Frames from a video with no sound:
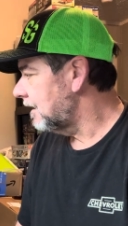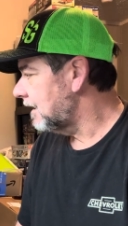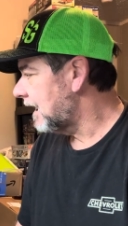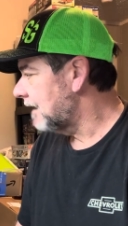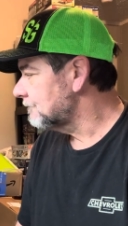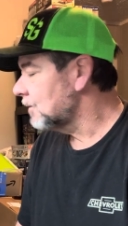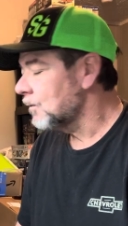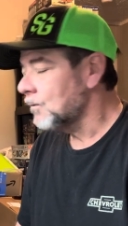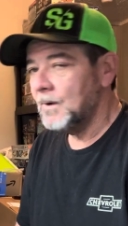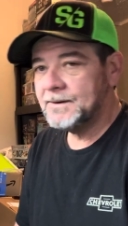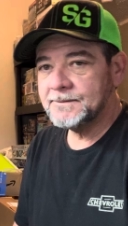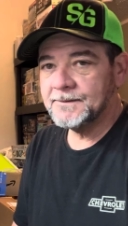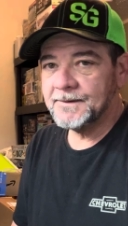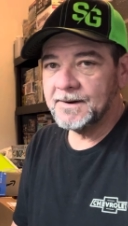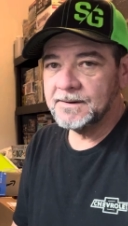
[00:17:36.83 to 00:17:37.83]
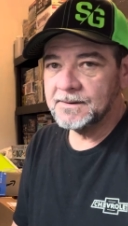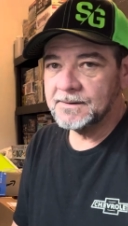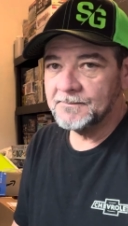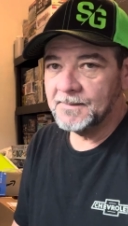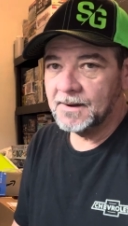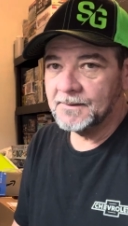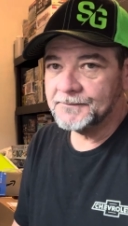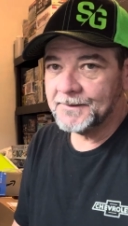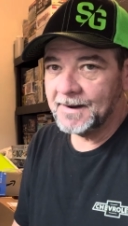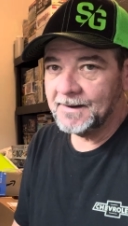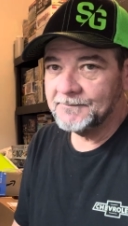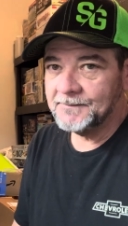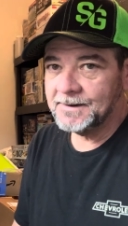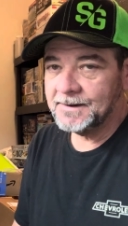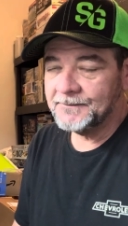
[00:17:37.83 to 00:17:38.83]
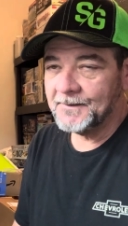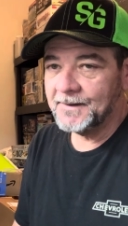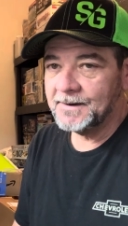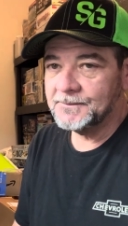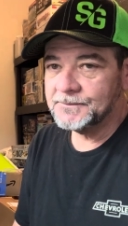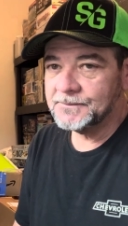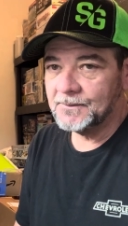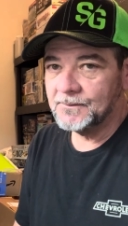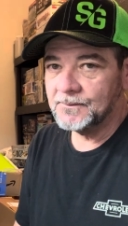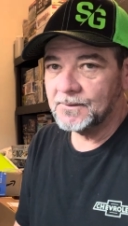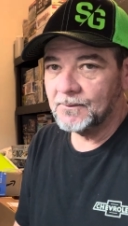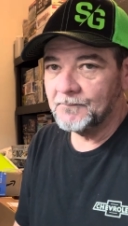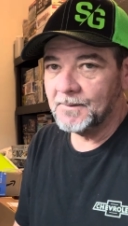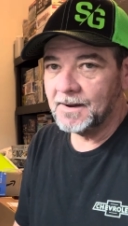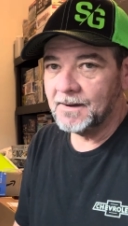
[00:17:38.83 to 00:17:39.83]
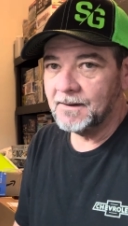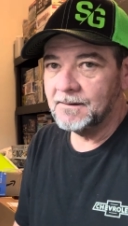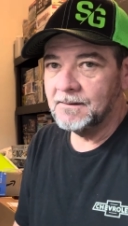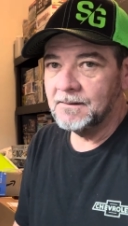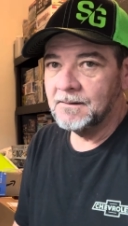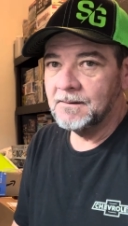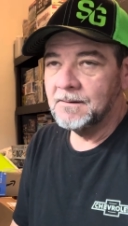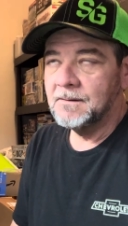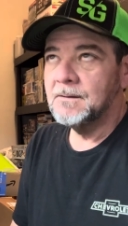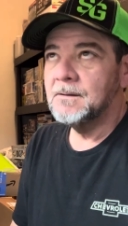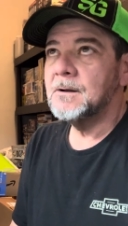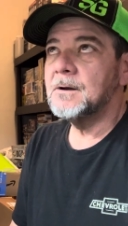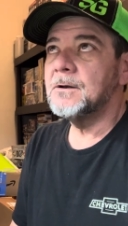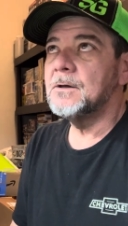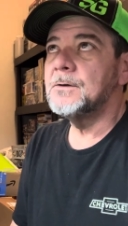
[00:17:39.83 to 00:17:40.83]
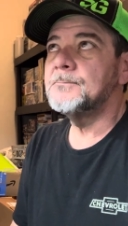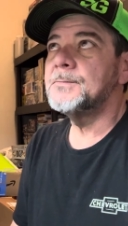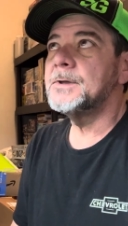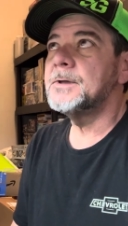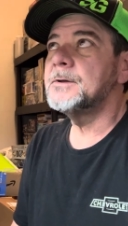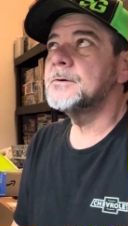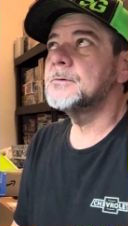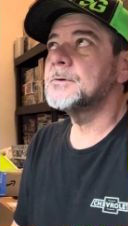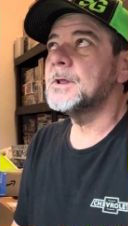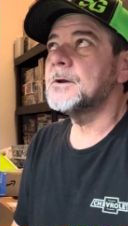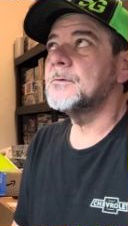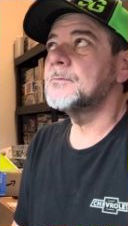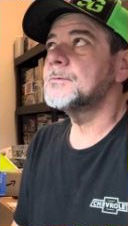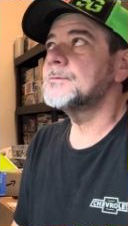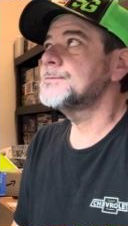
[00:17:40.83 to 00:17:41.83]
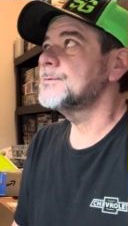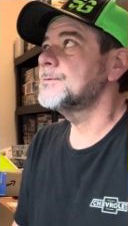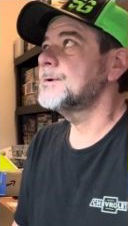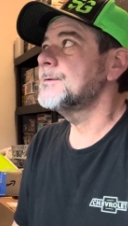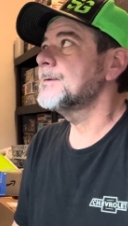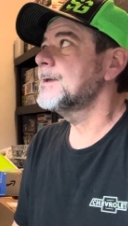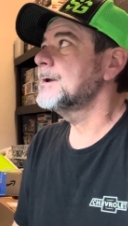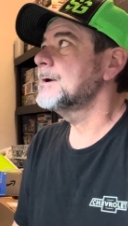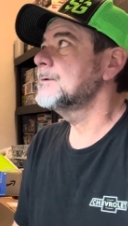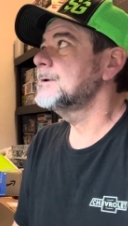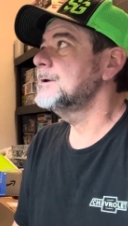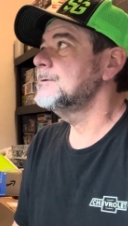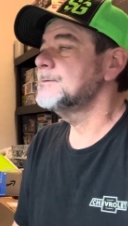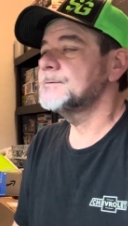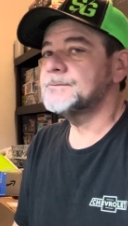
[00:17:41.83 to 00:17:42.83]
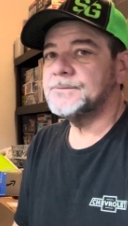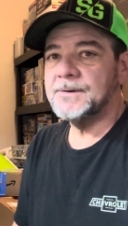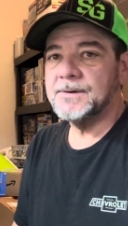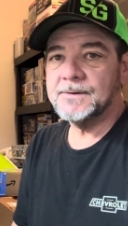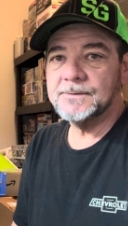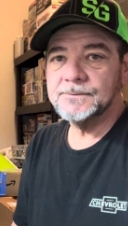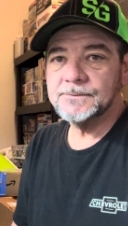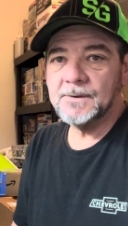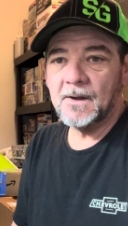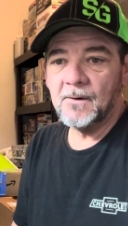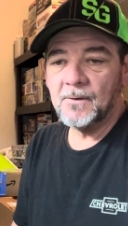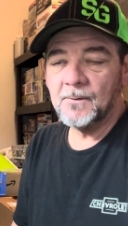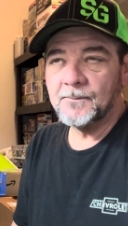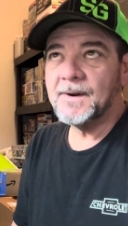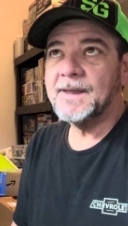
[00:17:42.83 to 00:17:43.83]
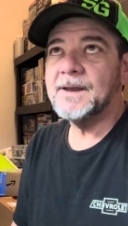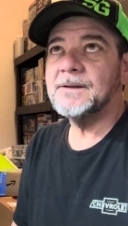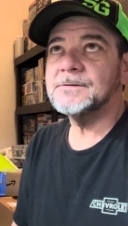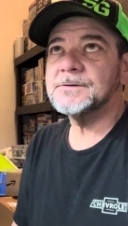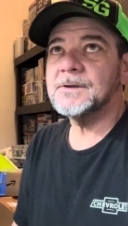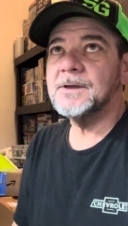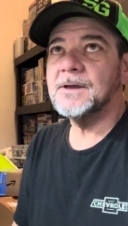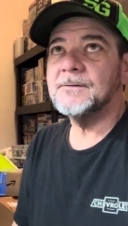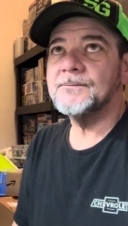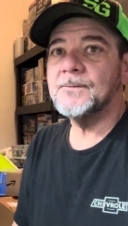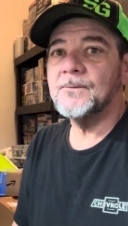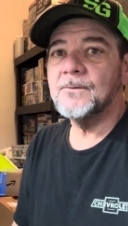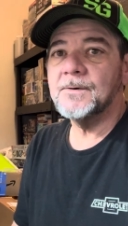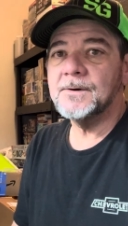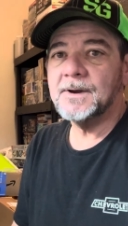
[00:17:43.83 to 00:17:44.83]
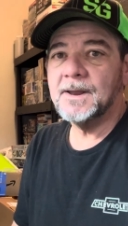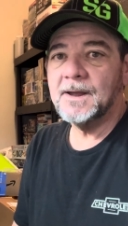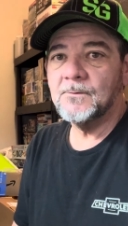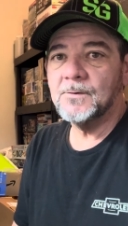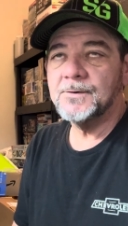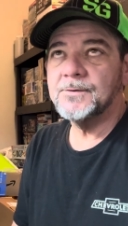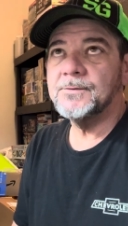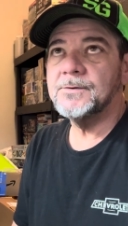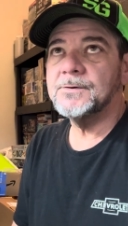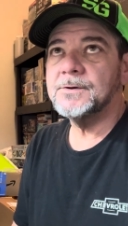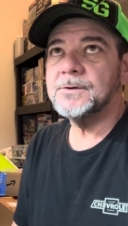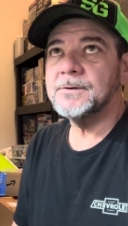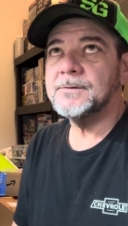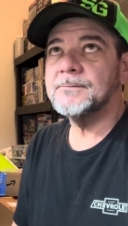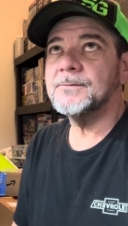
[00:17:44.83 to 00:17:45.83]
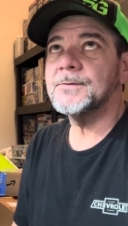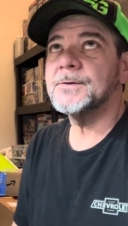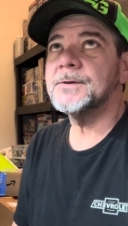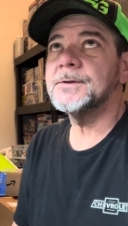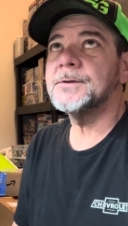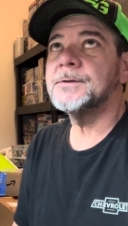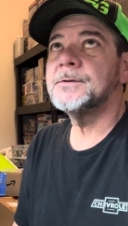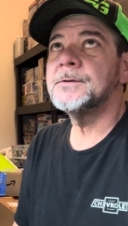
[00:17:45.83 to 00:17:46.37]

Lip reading: I'm going to wait till the end of the month to have anything shown on my club build. I don't want to show anything on it just yet because all the plans I've got for it and how we're doing it and everything.